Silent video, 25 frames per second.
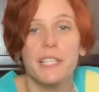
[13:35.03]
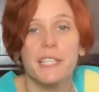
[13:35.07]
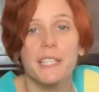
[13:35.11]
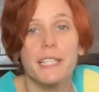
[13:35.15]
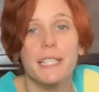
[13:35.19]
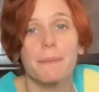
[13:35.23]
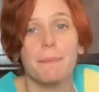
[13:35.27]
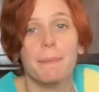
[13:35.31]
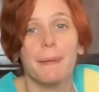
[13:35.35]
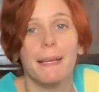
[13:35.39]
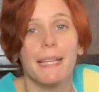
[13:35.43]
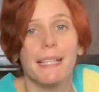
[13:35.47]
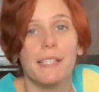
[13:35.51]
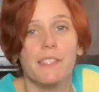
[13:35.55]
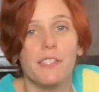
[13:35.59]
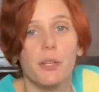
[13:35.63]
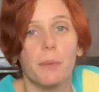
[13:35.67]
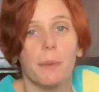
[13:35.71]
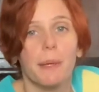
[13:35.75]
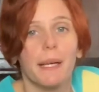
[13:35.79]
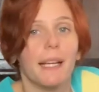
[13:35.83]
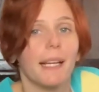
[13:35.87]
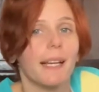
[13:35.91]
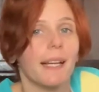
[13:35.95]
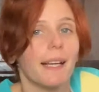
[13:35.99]
the speed so we
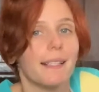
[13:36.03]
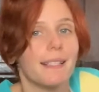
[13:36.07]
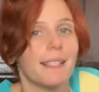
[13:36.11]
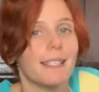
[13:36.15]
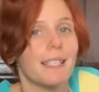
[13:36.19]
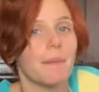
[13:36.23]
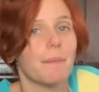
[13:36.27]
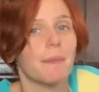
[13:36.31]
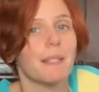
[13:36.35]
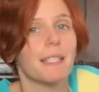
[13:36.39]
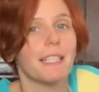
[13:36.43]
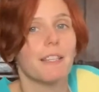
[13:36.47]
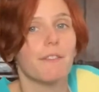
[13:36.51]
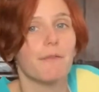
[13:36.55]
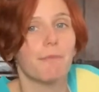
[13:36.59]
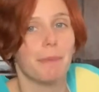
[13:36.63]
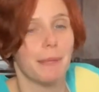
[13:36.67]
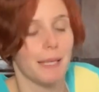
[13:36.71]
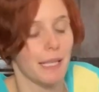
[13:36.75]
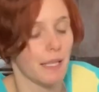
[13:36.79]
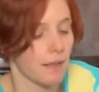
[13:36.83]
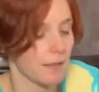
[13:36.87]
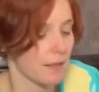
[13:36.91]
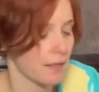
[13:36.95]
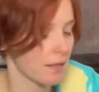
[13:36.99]
can get to some stiff
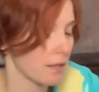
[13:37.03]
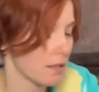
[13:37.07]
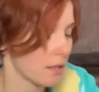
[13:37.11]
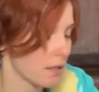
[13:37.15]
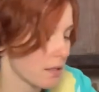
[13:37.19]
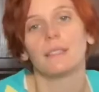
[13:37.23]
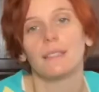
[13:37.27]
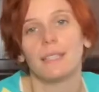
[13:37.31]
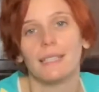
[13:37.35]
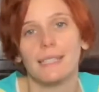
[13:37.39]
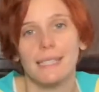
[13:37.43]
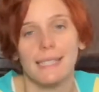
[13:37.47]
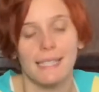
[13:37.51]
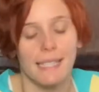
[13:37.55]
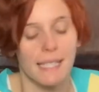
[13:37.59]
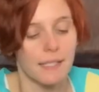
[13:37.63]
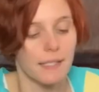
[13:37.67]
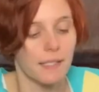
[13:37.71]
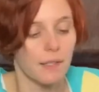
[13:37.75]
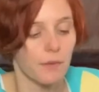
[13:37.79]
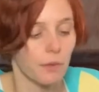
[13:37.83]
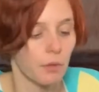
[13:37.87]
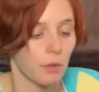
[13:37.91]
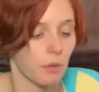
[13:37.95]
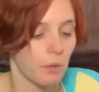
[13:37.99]
peaks. Let's test it
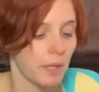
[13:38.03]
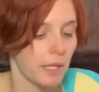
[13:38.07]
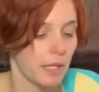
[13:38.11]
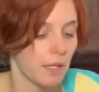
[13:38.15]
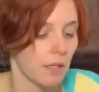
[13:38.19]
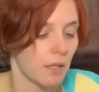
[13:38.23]
real quick.